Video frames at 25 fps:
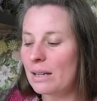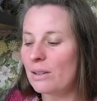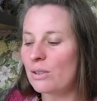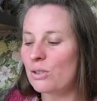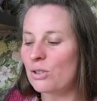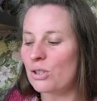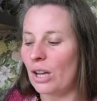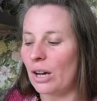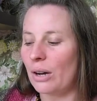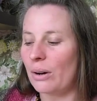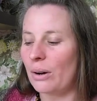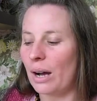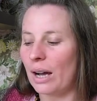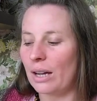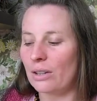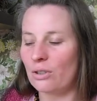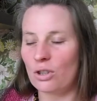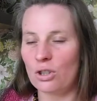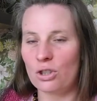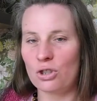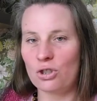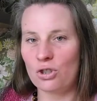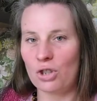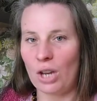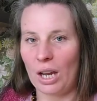So I
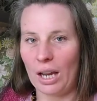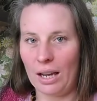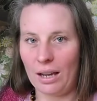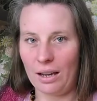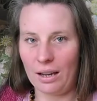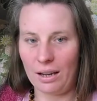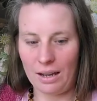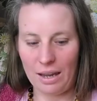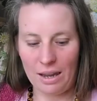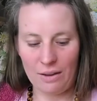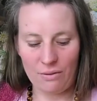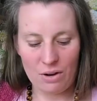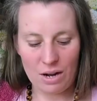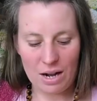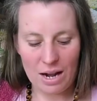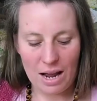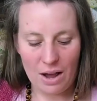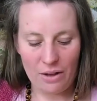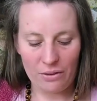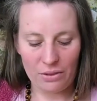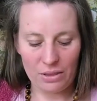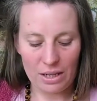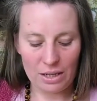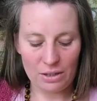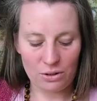just check every now
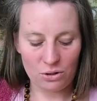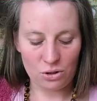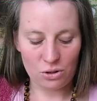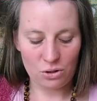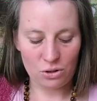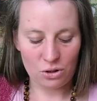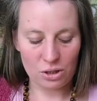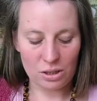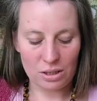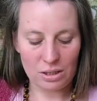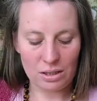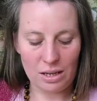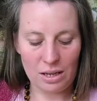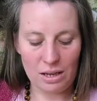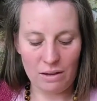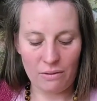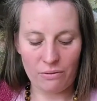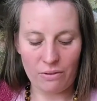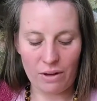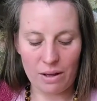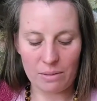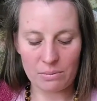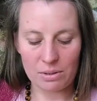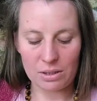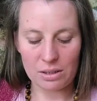and then to just see if
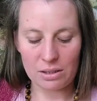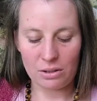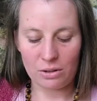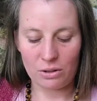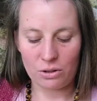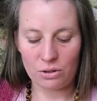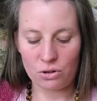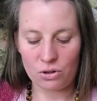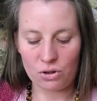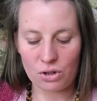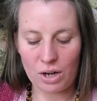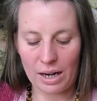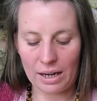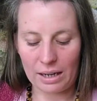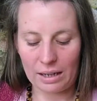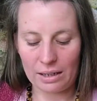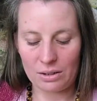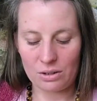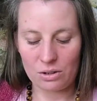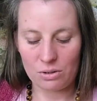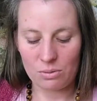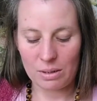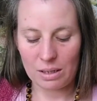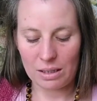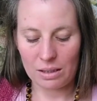I'm still on track and
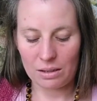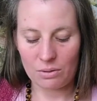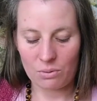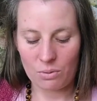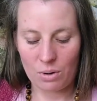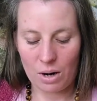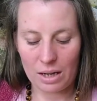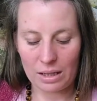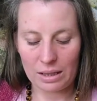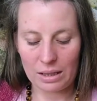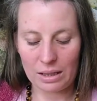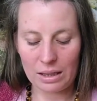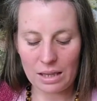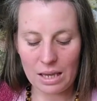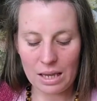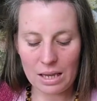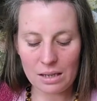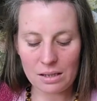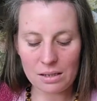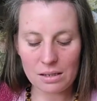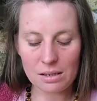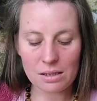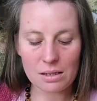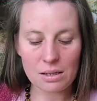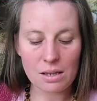doing the right
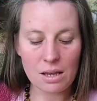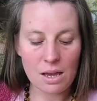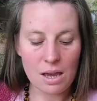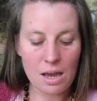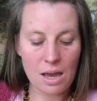things.